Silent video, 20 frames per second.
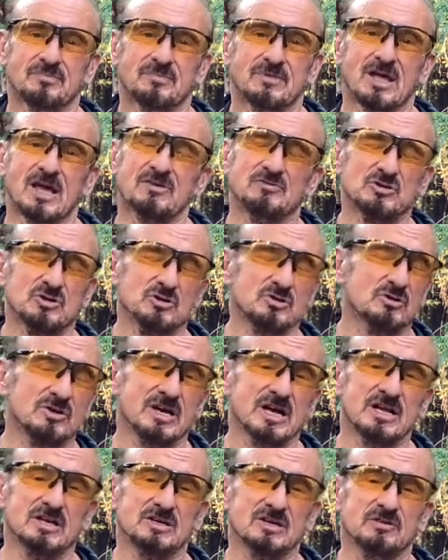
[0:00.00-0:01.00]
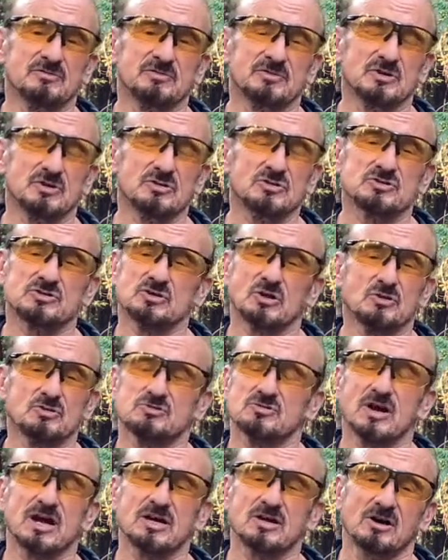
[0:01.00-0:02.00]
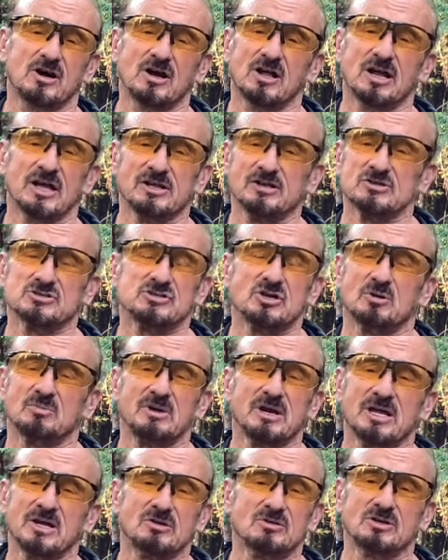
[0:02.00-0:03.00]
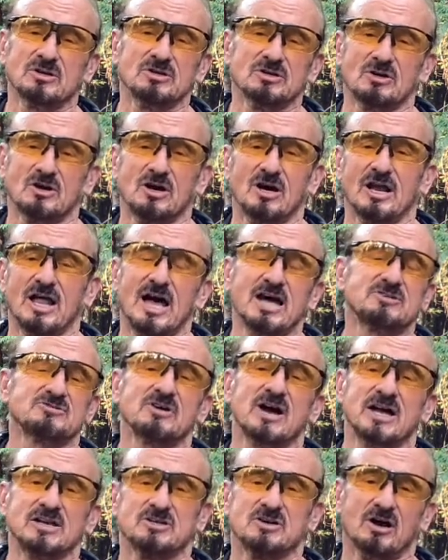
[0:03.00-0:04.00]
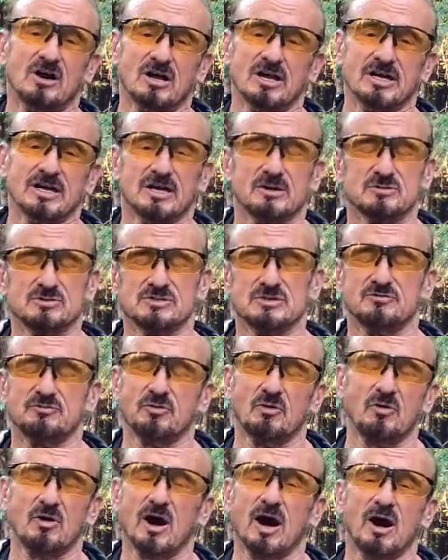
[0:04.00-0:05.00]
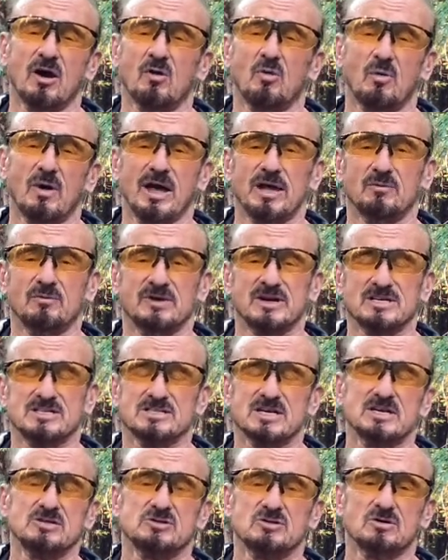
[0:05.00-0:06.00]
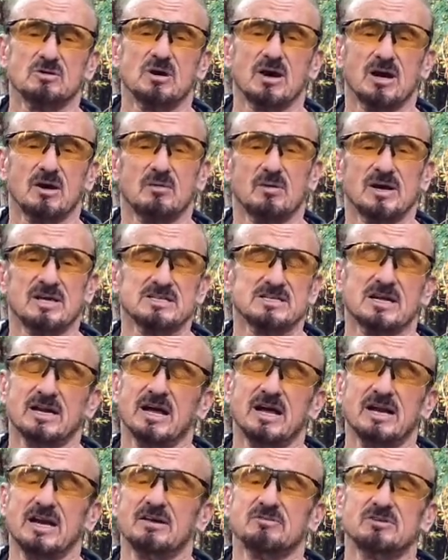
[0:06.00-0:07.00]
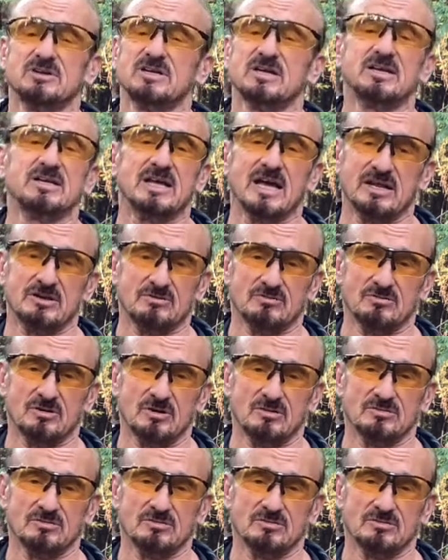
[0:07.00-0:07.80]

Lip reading: If you do get confused, don't try calling. There's nobody you can call. I tried calling. It was a 4-hour wait when it said 2-hour waits, and I never did get through.